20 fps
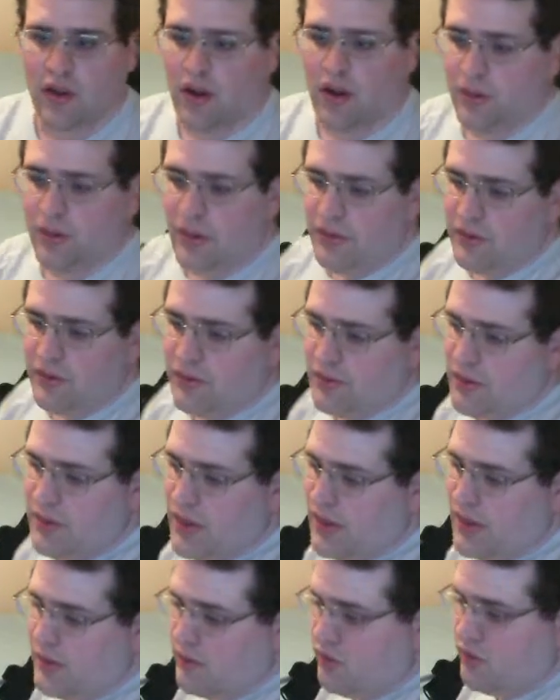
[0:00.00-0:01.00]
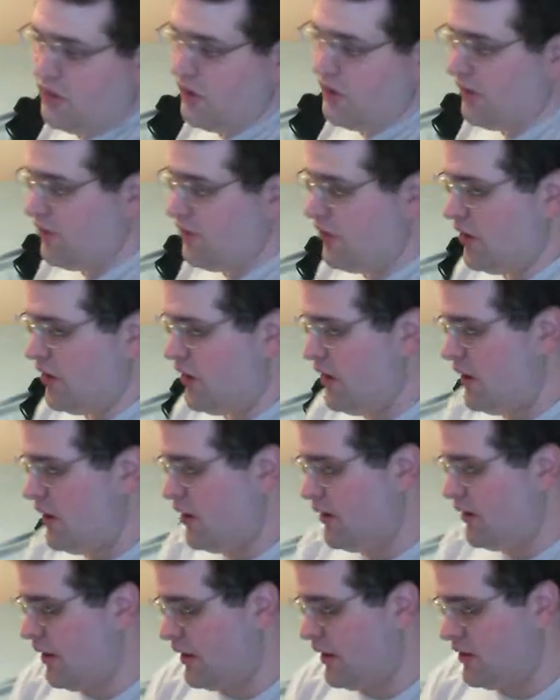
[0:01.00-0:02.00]
around her neck, and she loves
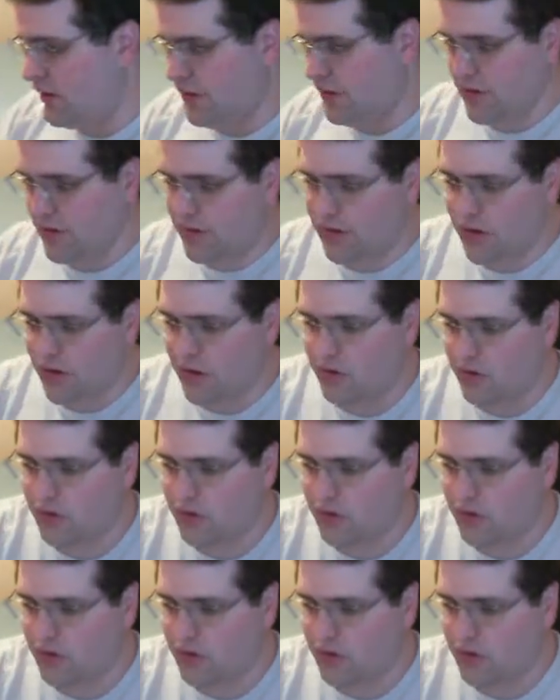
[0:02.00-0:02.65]
necklaces.